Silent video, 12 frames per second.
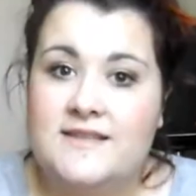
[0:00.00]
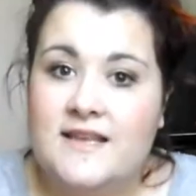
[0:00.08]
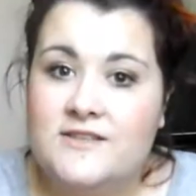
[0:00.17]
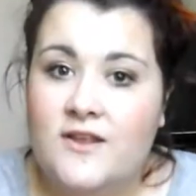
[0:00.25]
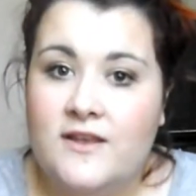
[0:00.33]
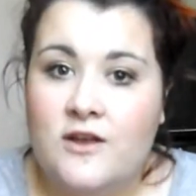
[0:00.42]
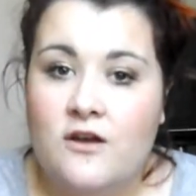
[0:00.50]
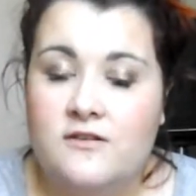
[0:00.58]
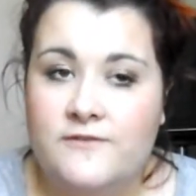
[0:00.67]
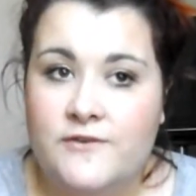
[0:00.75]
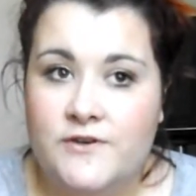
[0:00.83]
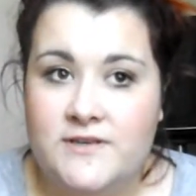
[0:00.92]
that's all I got
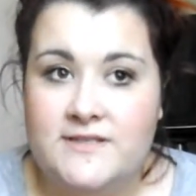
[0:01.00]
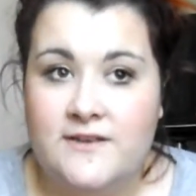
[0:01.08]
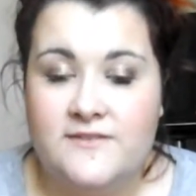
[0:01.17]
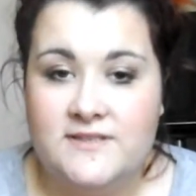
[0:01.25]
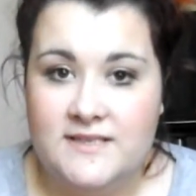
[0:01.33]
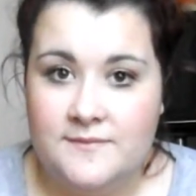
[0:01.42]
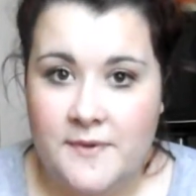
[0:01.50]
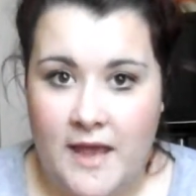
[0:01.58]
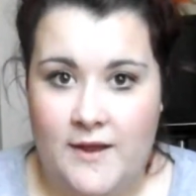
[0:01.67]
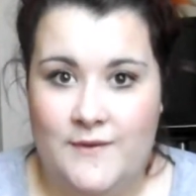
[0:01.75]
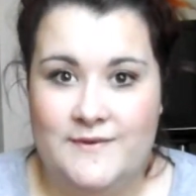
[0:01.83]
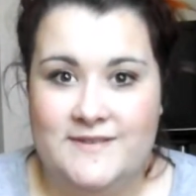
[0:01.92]
for
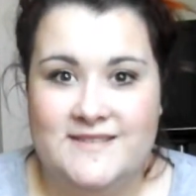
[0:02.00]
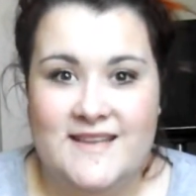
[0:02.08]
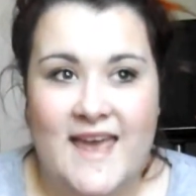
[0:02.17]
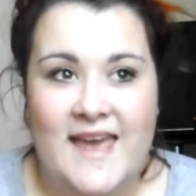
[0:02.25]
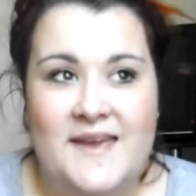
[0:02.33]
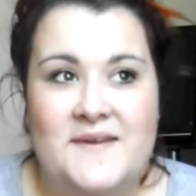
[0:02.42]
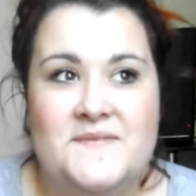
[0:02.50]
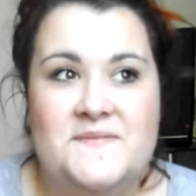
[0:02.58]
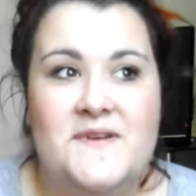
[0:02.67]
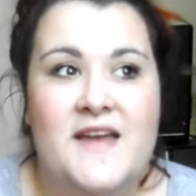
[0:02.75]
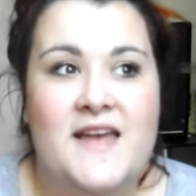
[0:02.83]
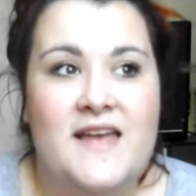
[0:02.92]

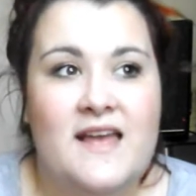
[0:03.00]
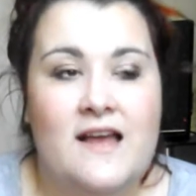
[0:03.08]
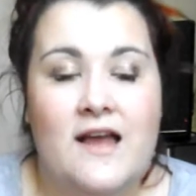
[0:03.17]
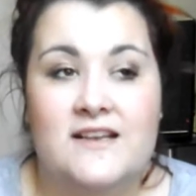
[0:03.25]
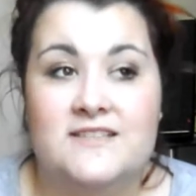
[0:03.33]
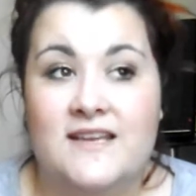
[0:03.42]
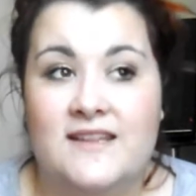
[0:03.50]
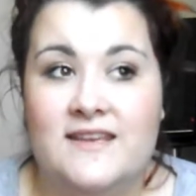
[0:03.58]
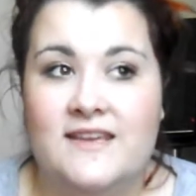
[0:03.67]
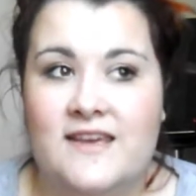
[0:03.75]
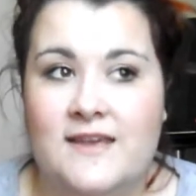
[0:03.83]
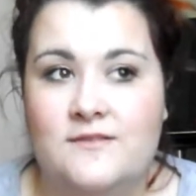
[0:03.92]
£17, actually I
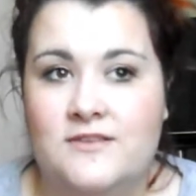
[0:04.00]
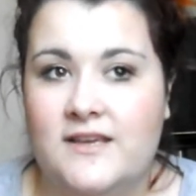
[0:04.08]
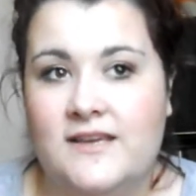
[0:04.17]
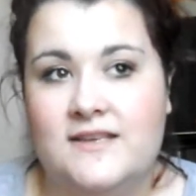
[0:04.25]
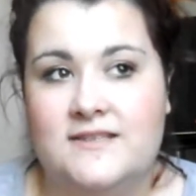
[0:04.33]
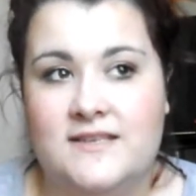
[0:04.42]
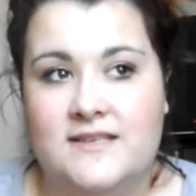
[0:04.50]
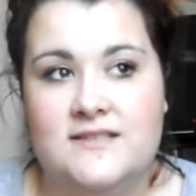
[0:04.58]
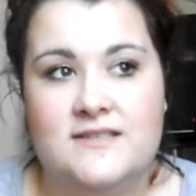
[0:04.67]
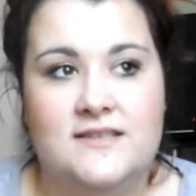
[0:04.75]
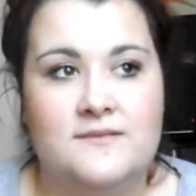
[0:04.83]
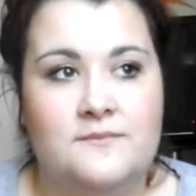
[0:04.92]
think it came to like
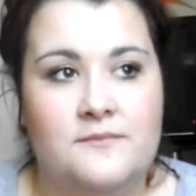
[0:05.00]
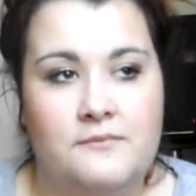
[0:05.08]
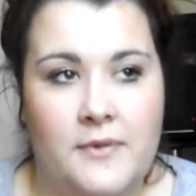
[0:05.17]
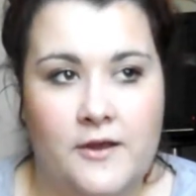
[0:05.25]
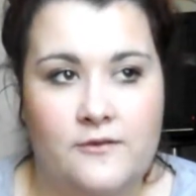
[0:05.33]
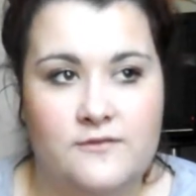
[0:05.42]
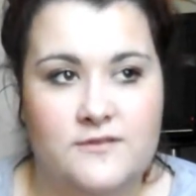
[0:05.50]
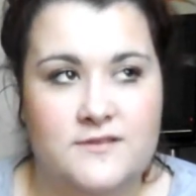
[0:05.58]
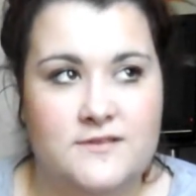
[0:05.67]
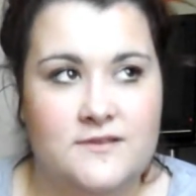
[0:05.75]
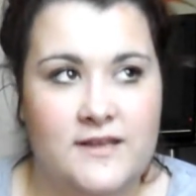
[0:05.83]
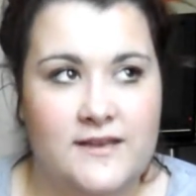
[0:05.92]

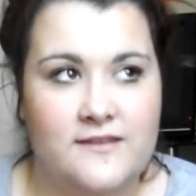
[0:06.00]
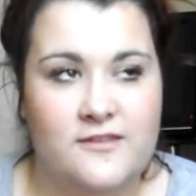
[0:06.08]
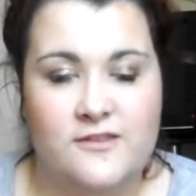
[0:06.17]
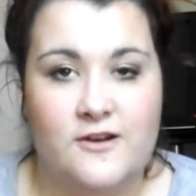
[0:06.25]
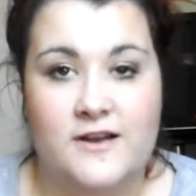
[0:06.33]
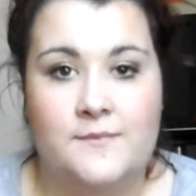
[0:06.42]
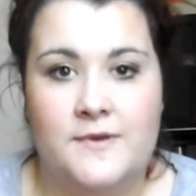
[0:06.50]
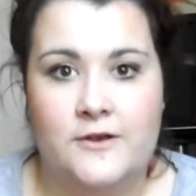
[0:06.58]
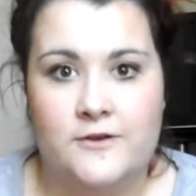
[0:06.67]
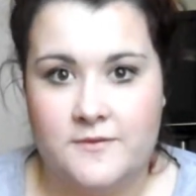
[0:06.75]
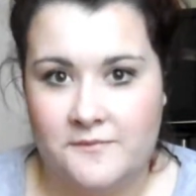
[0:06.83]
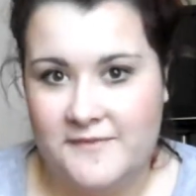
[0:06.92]
£16, like 30p
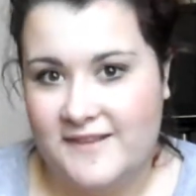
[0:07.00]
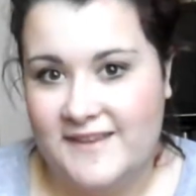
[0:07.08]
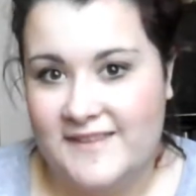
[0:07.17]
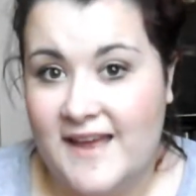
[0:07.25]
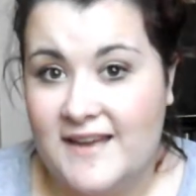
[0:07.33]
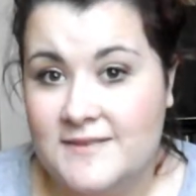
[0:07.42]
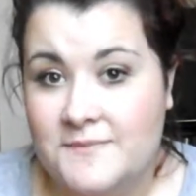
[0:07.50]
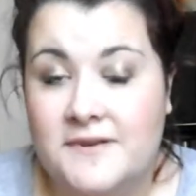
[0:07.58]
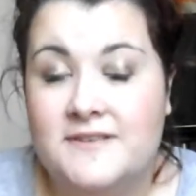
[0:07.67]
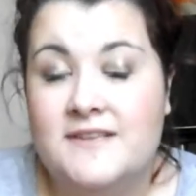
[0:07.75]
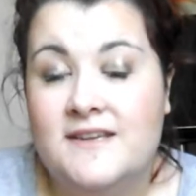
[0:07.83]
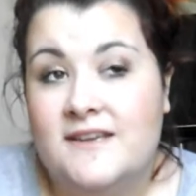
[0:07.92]
or something like that,
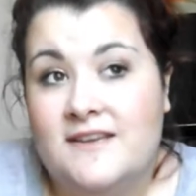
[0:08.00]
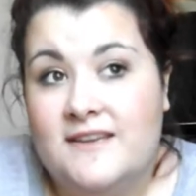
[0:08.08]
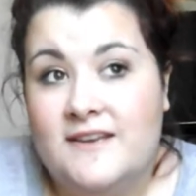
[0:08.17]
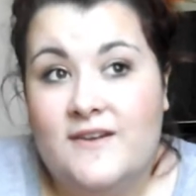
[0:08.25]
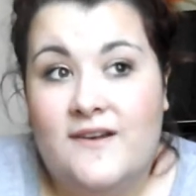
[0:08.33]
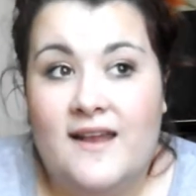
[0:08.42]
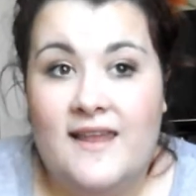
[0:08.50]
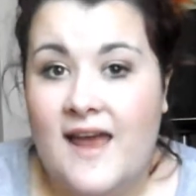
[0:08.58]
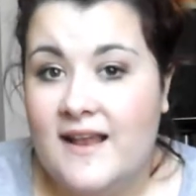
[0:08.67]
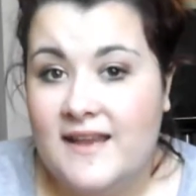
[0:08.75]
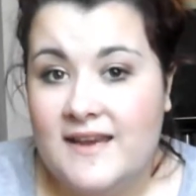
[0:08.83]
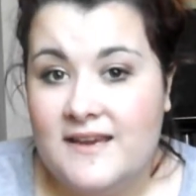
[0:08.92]
but you know,
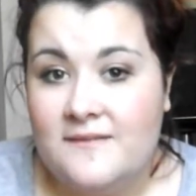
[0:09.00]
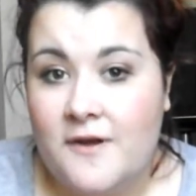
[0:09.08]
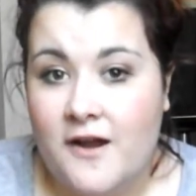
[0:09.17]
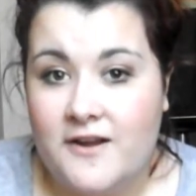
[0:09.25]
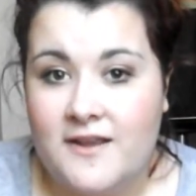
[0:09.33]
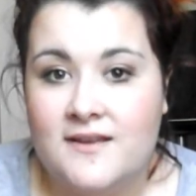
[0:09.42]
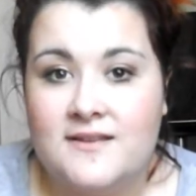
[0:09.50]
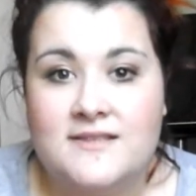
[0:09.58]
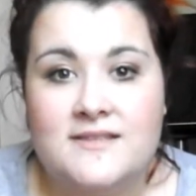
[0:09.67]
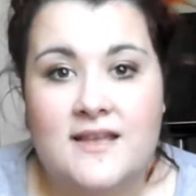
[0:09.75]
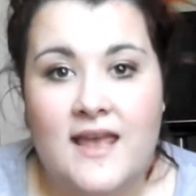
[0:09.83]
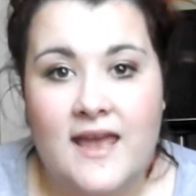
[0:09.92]
I like
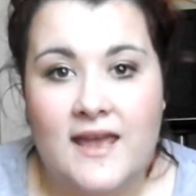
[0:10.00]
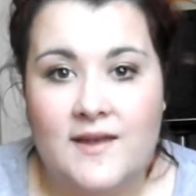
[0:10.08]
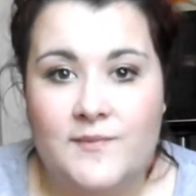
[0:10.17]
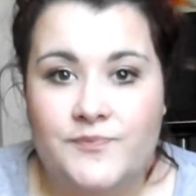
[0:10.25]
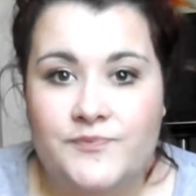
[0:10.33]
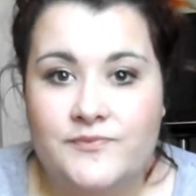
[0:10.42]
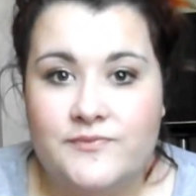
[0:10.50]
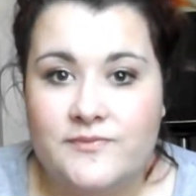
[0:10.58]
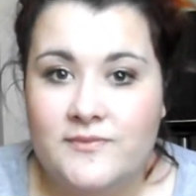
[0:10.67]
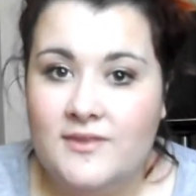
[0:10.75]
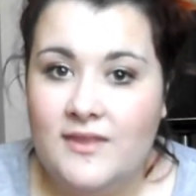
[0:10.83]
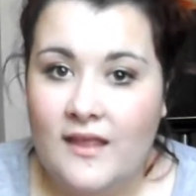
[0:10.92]
bargains.
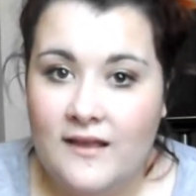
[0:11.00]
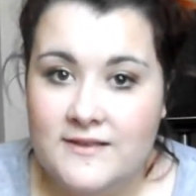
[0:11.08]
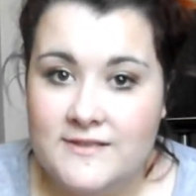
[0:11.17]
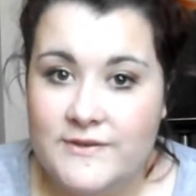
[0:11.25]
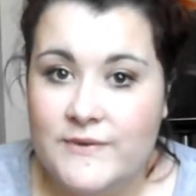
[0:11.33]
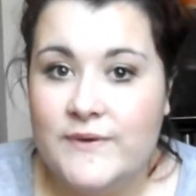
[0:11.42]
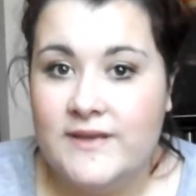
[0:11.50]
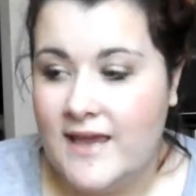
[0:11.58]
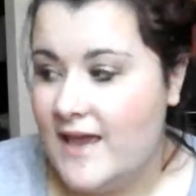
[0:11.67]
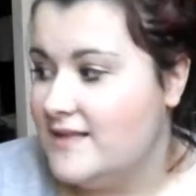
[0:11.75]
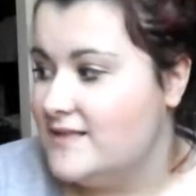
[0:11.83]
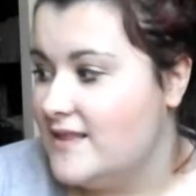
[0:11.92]
So
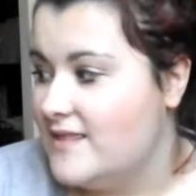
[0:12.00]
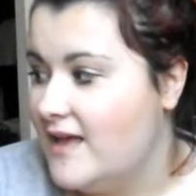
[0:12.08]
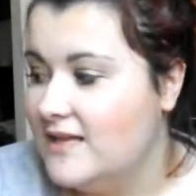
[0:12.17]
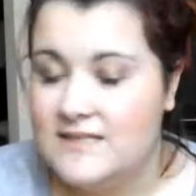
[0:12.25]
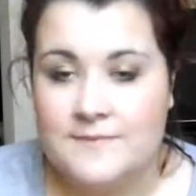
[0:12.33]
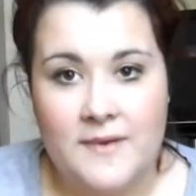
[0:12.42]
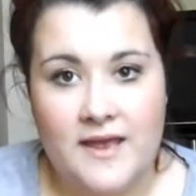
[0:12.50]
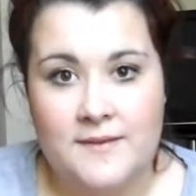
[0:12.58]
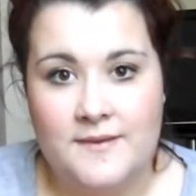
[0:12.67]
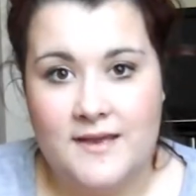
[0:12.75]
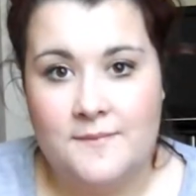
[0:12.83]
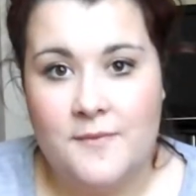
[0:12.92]
yes, that's my
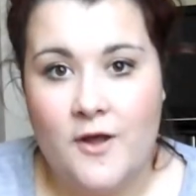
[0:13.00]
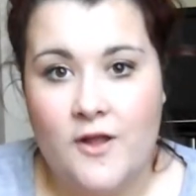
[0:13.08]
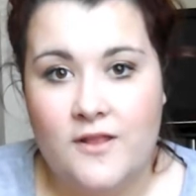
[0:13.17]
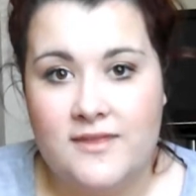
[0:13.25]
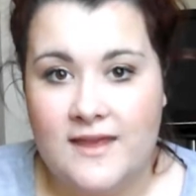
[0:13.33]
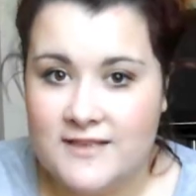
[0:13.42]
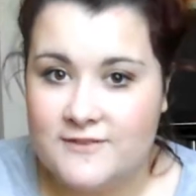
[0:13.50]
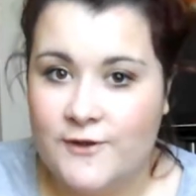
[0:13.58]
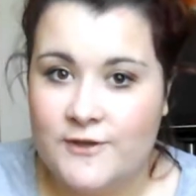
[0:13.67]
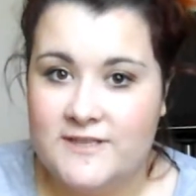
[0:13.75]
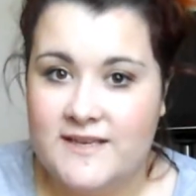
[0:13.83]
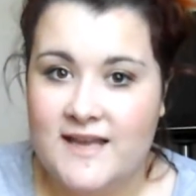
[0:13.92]
makeup haul. Thanks for
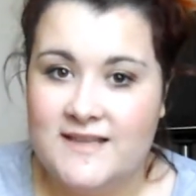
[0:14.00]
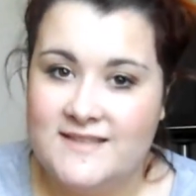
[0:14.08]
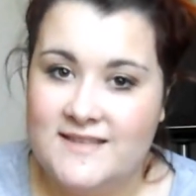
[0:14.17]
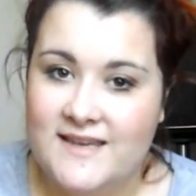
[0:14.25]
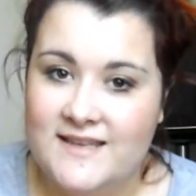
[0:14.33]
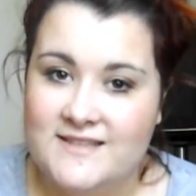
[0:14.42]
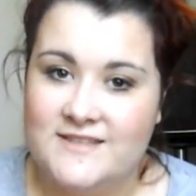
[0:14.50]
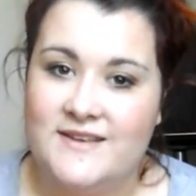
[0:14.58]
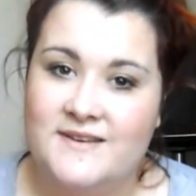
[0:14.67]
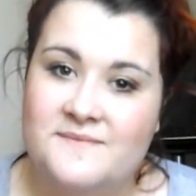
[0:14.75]
watching and see you again soon.